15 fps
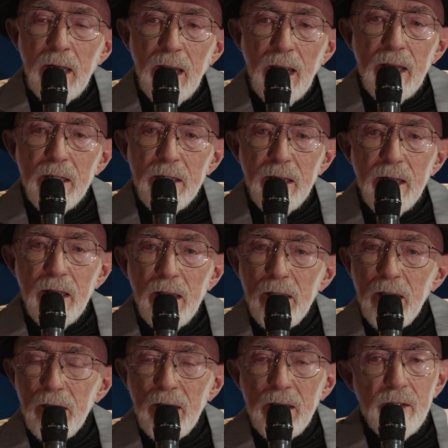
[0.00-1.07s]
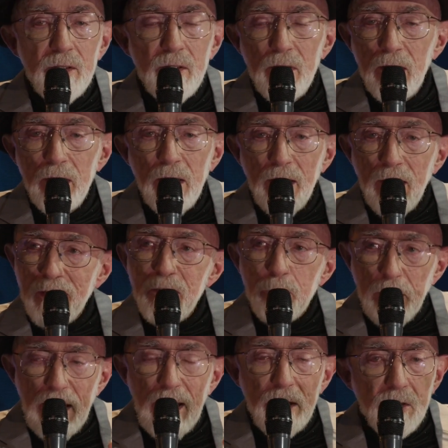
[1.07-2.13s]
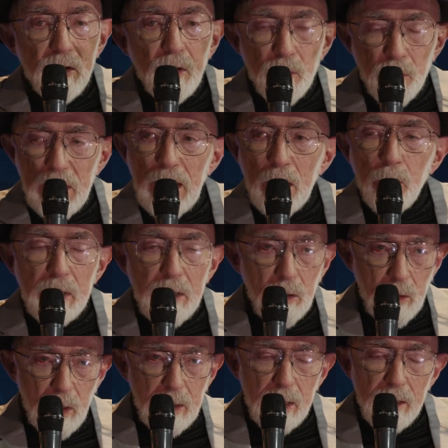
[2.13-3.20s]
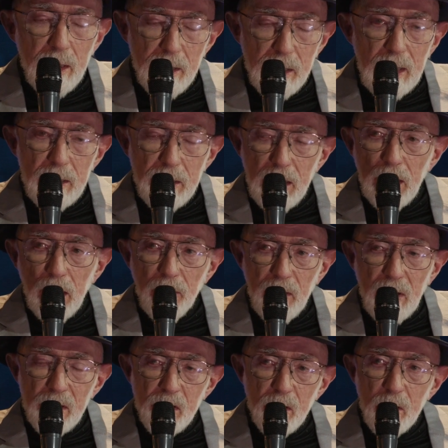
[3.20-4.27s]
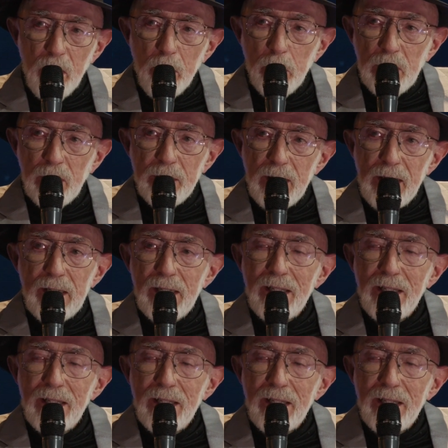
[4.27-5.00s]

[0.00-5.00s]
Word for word: And this expansion, really, when you look at in detail at the astronomical data,